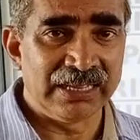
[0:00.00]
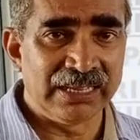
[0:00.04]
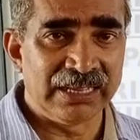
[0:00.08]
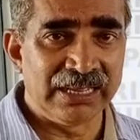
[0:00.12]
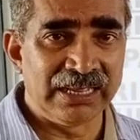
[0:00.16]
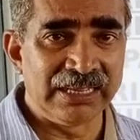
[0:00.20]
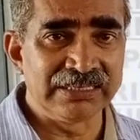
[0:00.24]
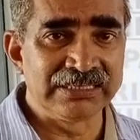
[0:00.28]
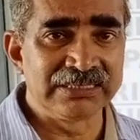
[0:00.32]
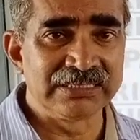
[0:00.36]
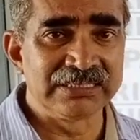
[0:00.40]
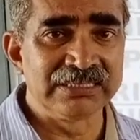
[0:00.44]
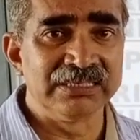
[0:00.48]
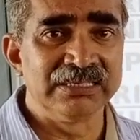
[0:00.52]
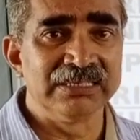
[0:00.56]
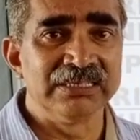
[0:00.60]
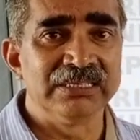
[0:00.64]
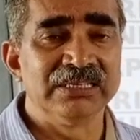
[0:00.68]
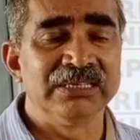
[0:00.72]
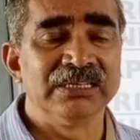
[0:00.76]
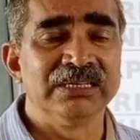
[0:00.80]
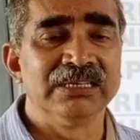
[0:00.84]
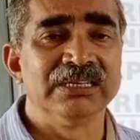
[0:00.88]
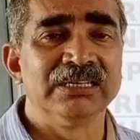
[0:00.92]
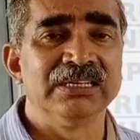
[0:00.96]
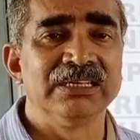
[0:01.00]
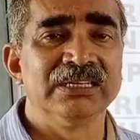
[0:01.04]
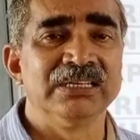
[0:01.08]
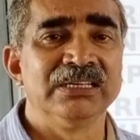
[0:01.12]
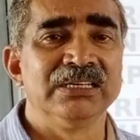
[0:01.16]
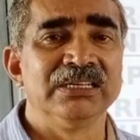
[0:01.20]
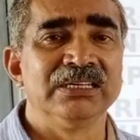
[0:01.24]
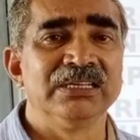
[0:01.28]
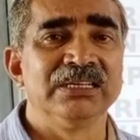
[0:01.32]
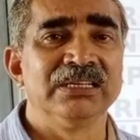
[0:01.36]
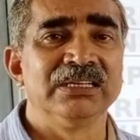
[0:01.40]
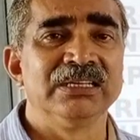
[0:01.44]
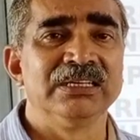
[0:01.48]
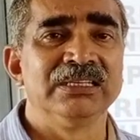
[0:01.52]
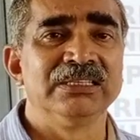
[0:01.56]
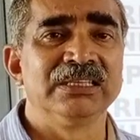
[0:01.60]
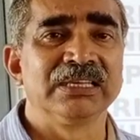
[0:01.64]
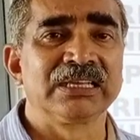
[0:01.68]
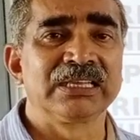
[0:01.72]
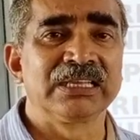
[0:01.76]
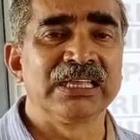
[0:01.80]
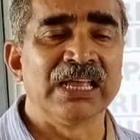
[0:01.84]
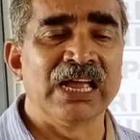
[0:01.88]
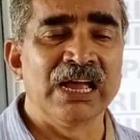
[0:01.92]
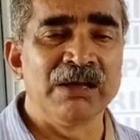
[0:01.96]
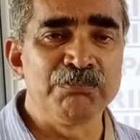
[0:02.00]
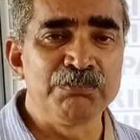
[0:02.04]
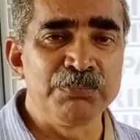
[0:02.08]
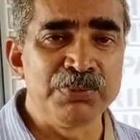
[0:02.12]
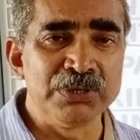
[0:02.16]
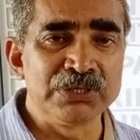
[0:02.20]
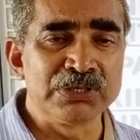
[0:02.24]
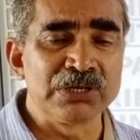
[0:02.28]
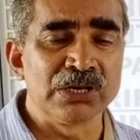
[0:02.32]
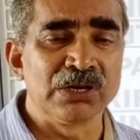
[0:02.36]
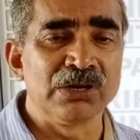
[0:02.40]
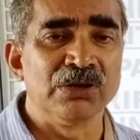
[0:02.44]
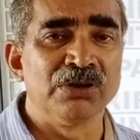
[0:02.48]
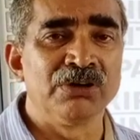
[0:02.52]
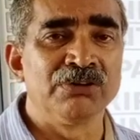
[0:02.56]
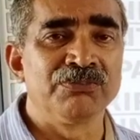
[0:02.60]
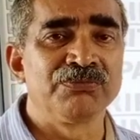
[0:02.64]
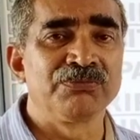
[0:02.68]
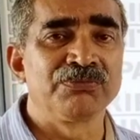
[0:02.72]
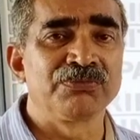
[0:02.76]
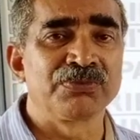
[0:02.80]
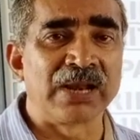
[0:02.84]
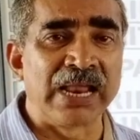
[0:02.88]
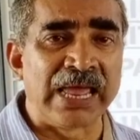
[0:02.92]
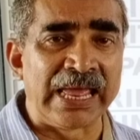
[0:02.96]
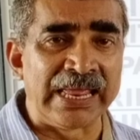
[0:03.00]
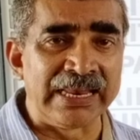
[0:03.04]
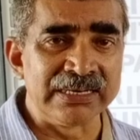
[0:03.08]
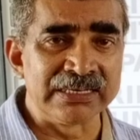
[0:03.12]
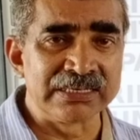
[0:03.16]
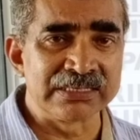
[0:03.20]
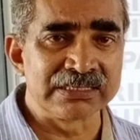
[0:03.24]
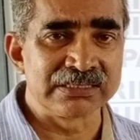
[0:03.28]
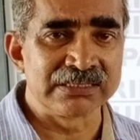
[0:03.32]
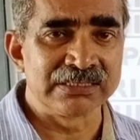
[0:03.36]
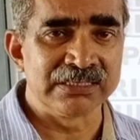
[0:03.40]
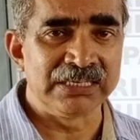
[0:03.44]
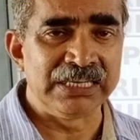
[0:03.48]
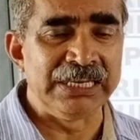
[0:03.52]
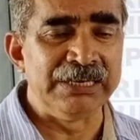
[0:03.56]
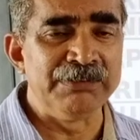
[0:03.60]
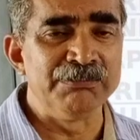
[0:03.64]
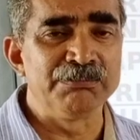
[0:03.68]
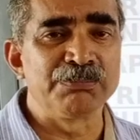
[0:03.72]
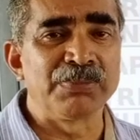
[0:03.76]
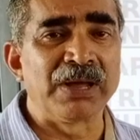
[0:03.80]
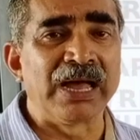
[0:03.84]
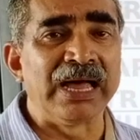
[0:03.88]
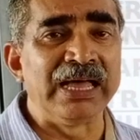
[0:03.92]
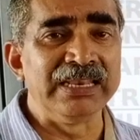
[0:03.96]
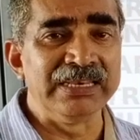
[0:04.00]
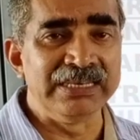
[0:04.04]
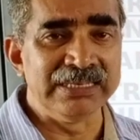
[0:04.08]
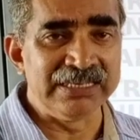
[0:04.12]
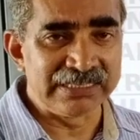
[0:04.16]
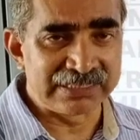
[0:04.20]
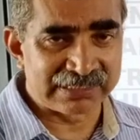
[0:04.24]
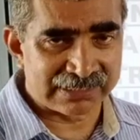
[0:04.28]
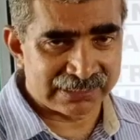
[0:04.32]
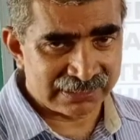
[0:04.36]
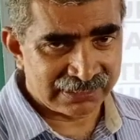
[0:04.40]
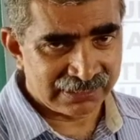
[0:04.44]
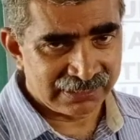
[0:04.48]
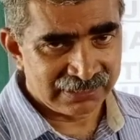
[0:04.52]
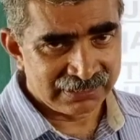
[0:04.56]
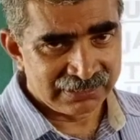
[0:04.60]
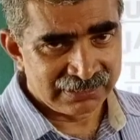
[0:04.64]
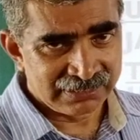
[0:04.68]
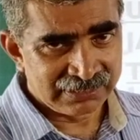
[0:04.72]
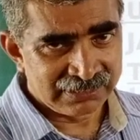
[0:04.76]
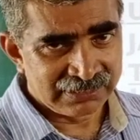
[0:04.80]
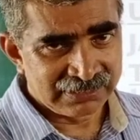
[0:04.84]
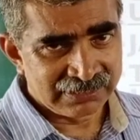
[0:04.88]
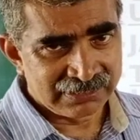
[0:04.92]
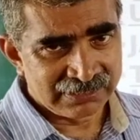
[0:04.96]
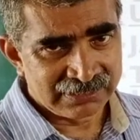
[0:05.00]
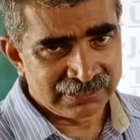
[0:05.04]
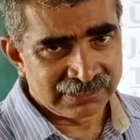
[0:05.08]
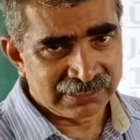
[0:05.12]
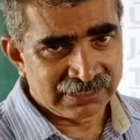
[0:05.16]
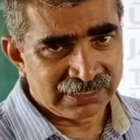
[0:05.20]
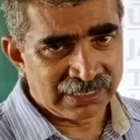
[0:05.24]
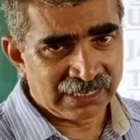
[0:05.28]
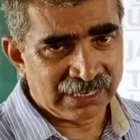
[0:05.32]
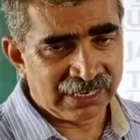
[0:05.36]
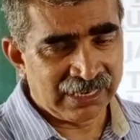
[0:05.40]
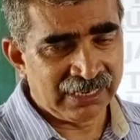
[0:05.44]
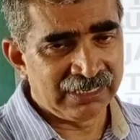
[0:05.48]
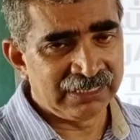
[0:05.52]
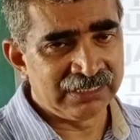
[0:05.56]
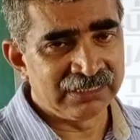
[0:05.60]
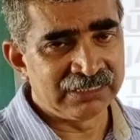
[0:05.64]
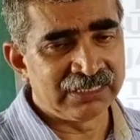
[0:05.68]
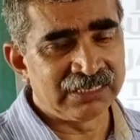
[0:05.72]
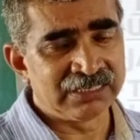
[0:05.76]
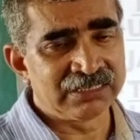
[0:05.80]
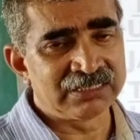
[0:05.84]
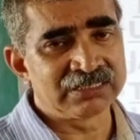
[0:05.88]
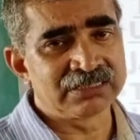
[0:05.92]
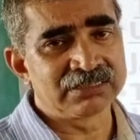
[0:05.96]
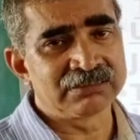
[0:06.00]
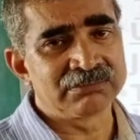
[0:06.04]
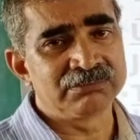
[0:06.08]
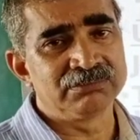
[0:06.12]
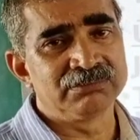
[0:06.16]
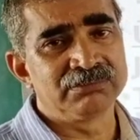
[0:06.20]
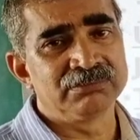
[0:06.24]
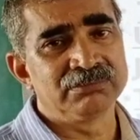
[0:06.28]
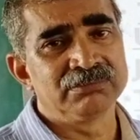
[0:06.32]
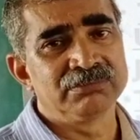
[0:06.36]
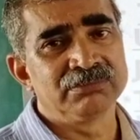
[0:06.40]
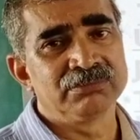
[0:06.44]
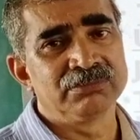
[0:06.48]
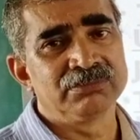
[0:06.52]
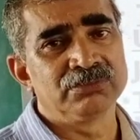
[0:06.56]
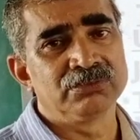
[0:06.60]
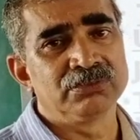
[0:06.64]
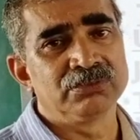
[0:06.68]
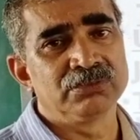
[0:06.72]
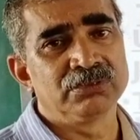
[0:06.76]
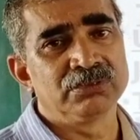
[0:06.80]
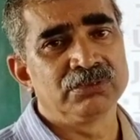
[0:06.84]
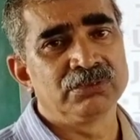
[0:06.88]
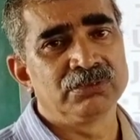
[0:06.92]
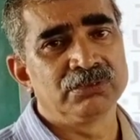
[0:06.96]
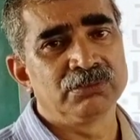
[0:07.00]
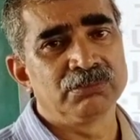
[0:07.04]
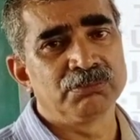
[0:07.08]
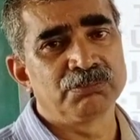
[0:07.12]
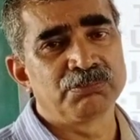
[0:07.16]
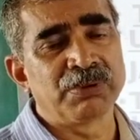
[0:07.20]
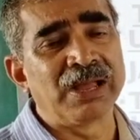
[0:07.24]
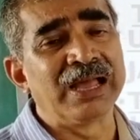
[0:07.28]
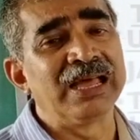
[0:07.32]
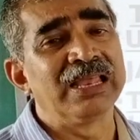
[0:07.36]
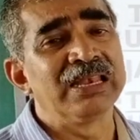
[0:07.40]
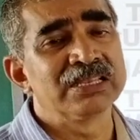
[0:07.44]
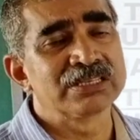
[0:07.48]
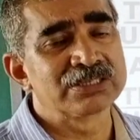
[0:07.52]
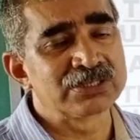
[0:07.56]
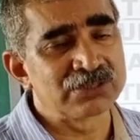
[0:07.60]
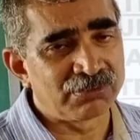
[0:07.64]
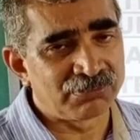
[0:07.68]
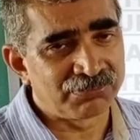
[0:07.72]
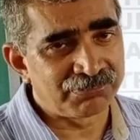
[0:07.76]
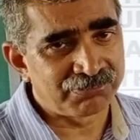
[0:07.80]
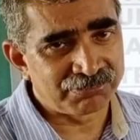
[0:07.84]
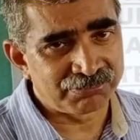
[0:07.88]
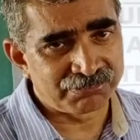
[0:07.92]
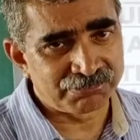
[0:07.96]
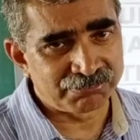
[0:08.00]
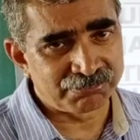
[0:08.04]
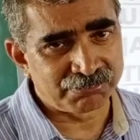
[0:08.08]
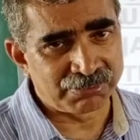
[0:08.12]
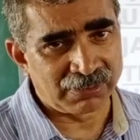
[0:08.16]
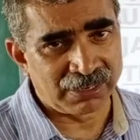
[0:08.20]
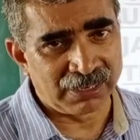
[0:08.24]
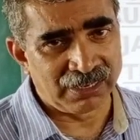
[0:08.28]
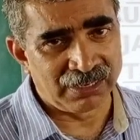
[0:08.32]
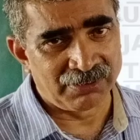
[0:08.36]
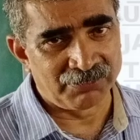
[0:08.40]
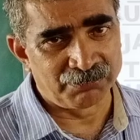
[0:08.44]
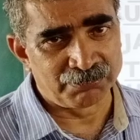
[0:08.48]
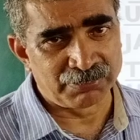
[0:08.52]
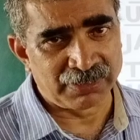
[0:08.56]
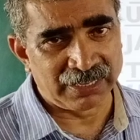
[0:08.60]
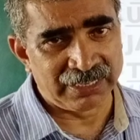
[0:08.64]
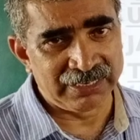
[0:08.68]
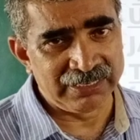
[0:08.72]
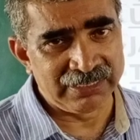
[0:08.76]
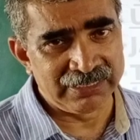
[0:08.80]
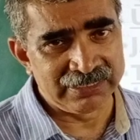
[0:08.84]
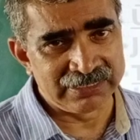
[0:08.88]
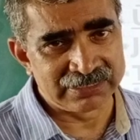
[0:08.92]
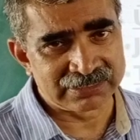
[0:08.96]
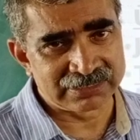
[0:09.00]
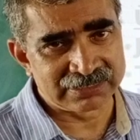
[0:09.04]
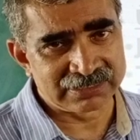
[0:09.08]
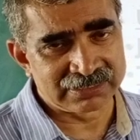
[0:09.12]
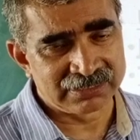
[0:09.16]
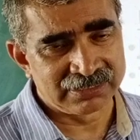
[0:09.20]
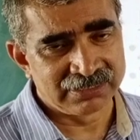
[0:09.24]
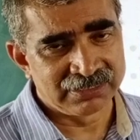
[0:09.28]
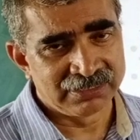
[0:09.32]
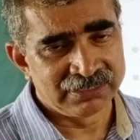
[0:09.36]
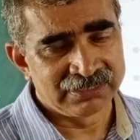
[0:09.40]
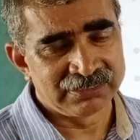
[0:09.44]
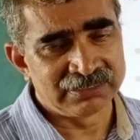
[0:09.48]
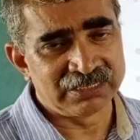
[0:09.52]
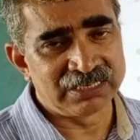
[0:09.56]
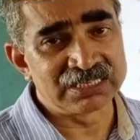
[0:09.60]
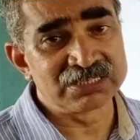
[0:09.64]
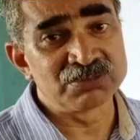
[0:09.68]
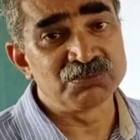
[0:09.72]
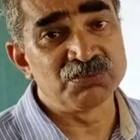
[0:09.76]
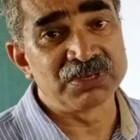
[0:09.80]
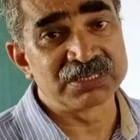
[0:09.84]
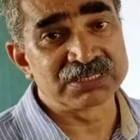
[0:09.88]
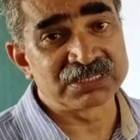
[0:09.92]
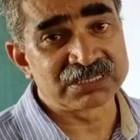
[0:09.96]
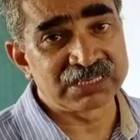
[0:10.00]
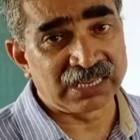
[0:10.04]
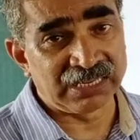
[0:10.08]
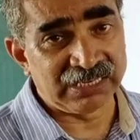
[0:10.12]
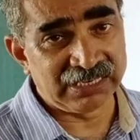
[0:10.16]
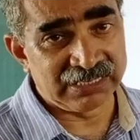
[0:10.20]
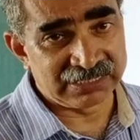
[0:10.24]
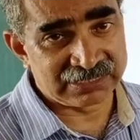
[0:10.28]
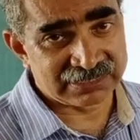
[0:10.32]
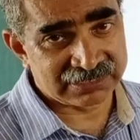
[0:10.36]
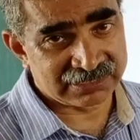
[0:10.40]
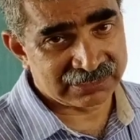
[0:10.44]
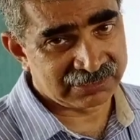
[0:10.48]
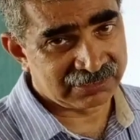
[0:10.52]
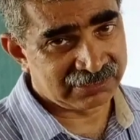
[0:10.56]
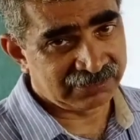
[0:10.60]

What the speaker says: at the capital of France, in Paris, and the Palace of Paris, that's Versailles.